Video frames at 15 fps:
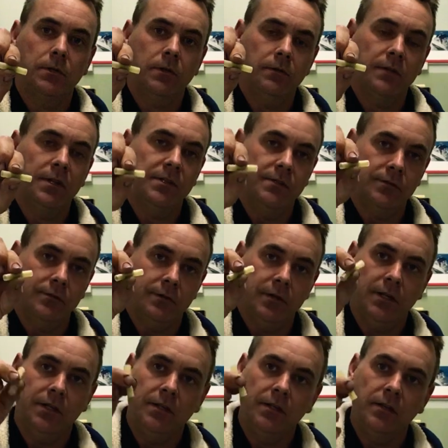not. These are
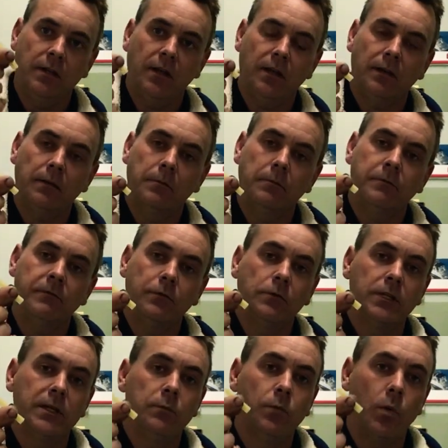a
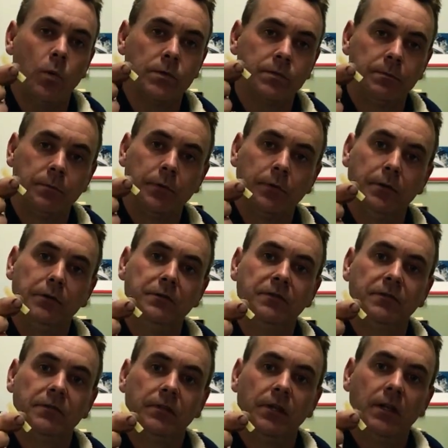fully waterproof
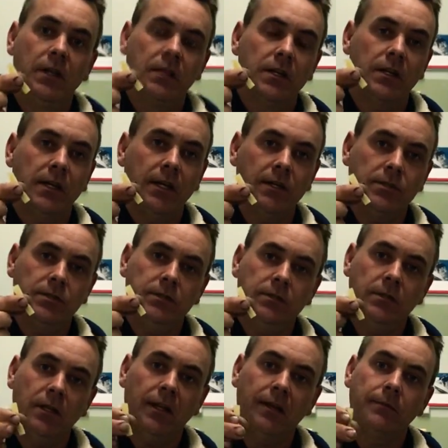connection.
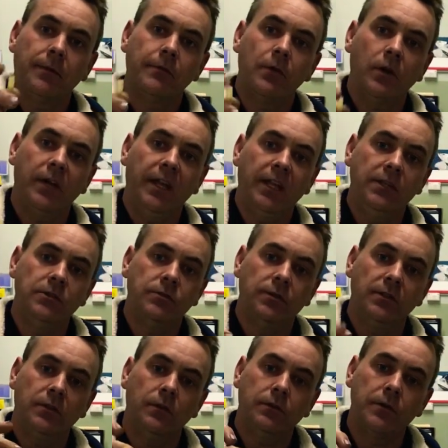They've got heat
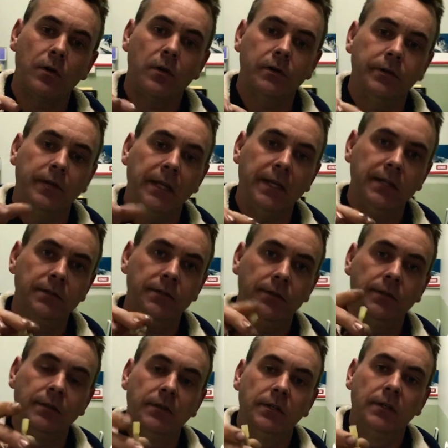shrink on either end.
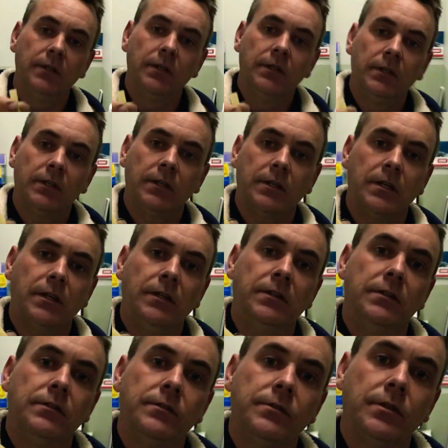Okay,
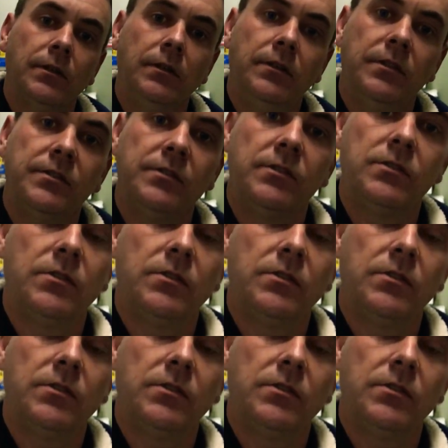so this is